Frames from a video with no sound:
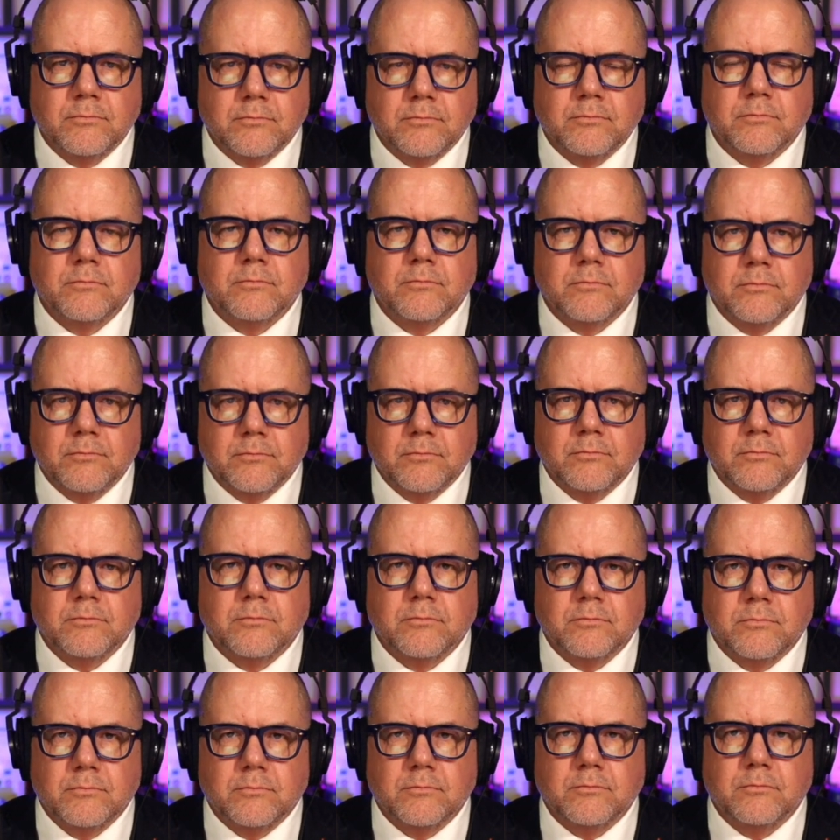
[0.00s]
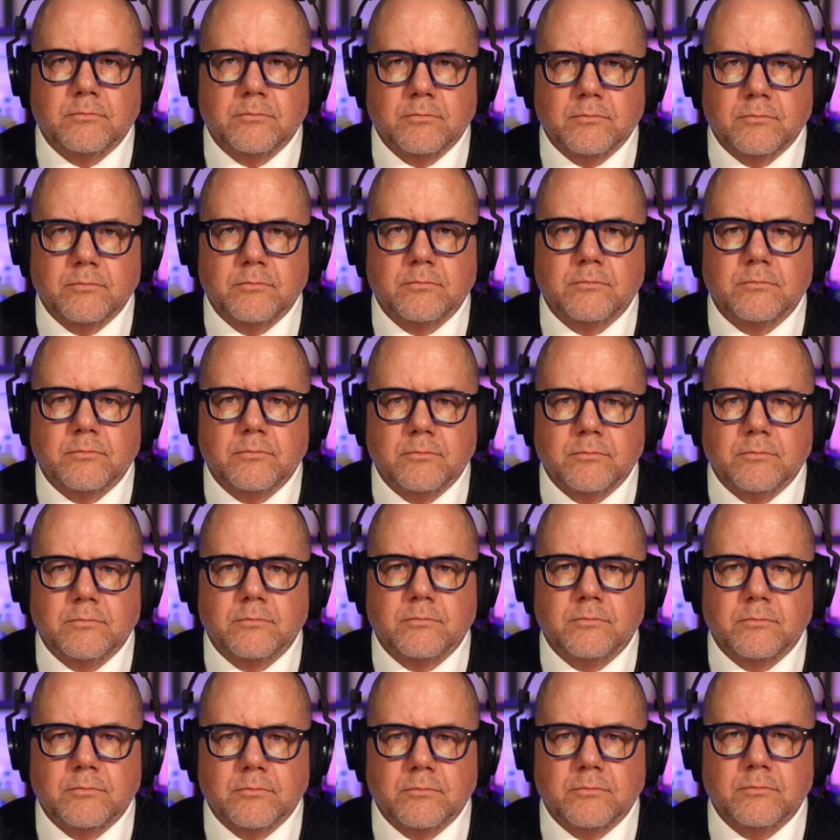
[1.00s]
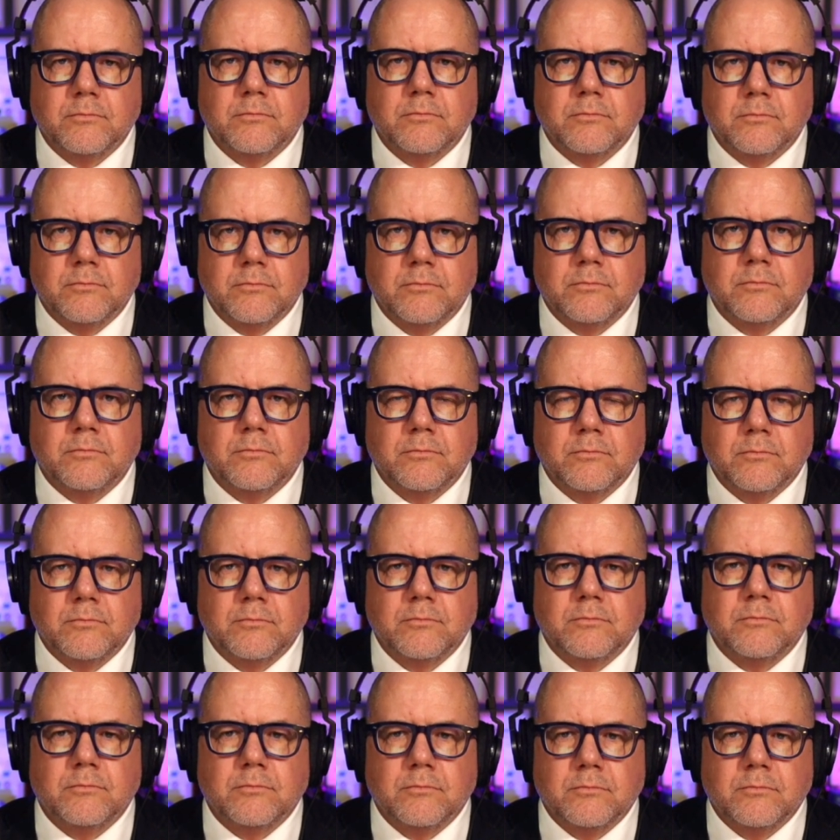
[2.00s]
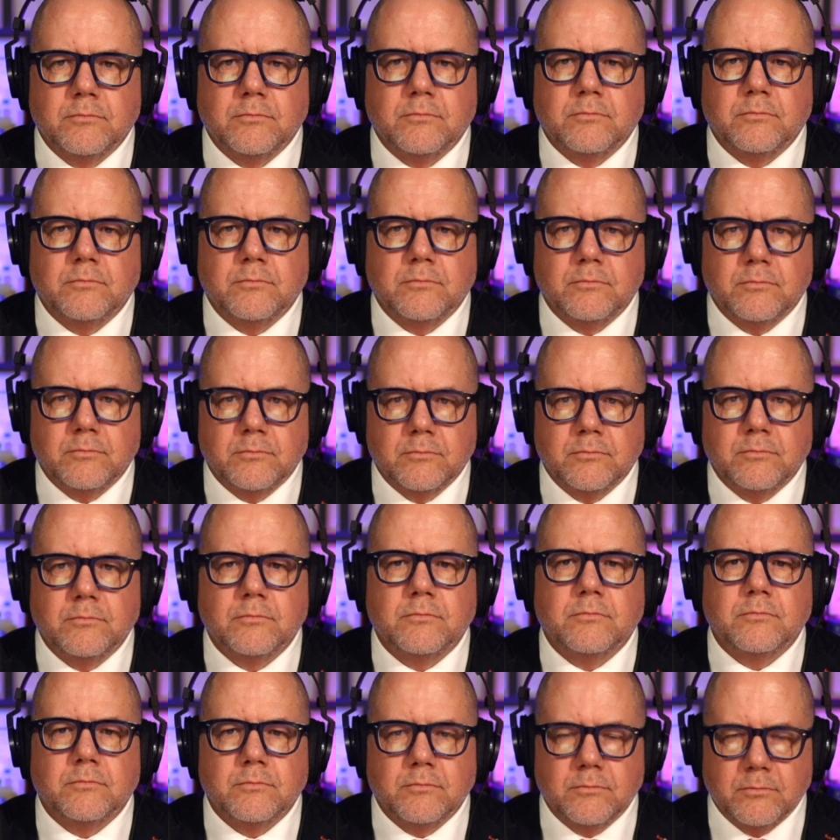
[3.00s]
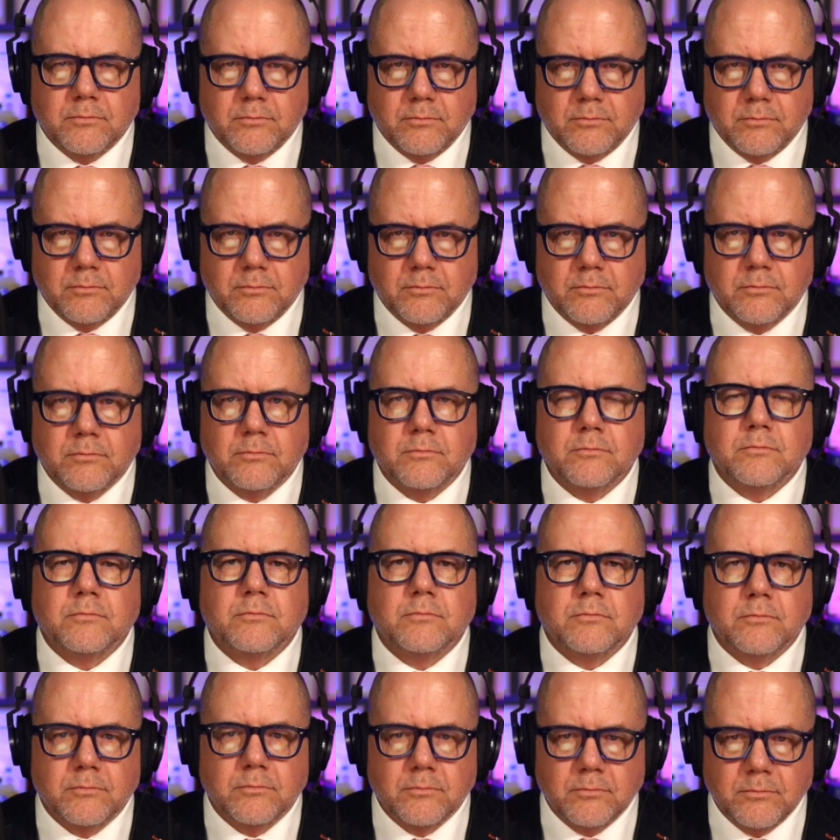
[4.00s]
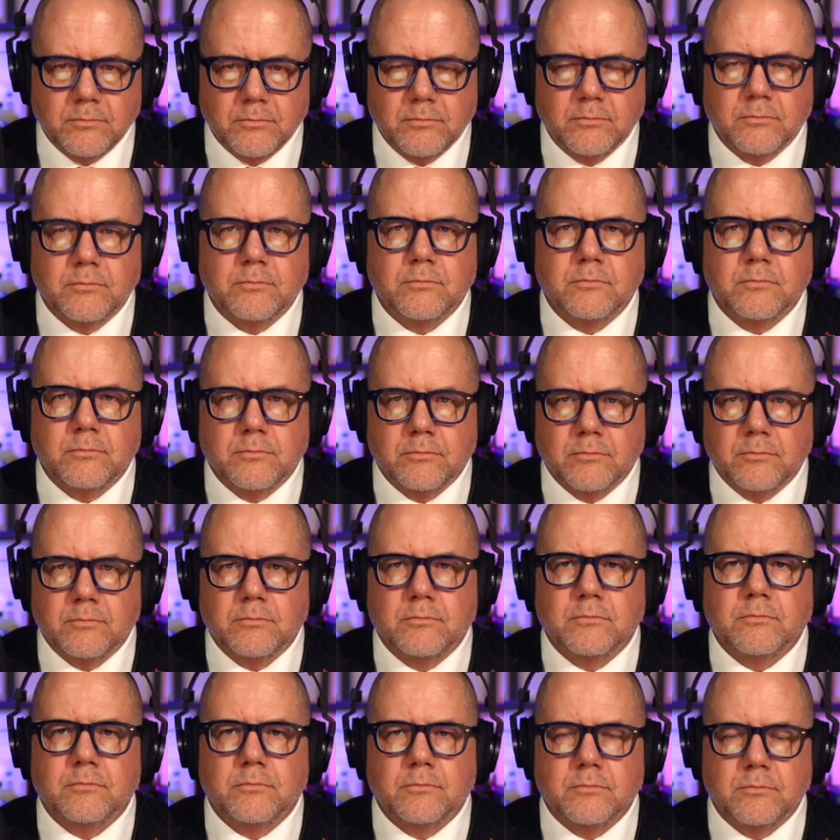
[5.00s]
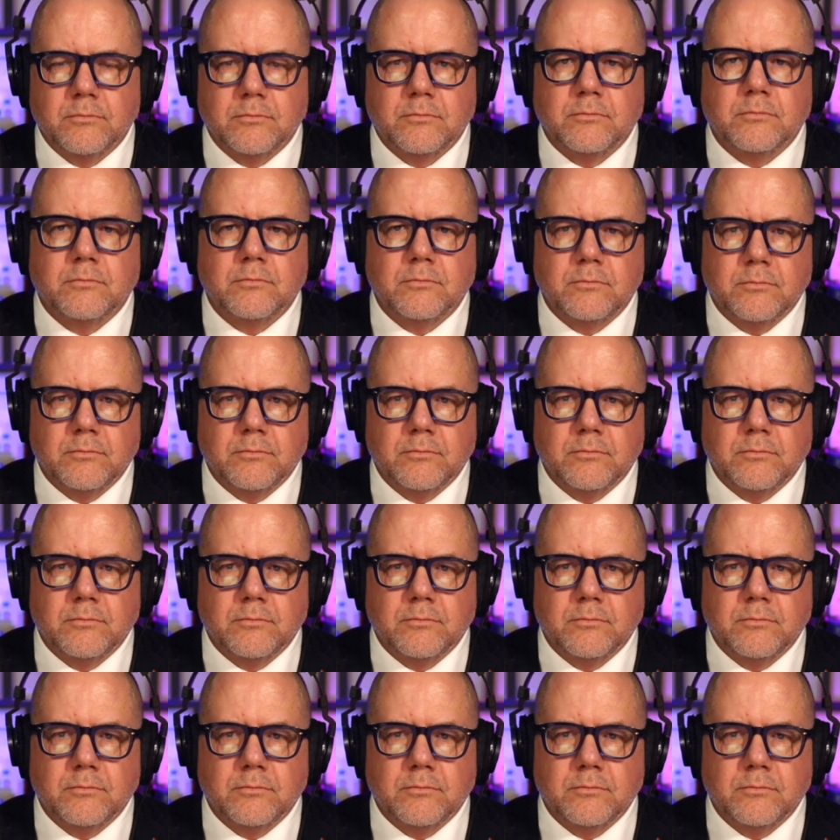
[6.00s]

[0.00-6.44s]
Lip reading: (silent)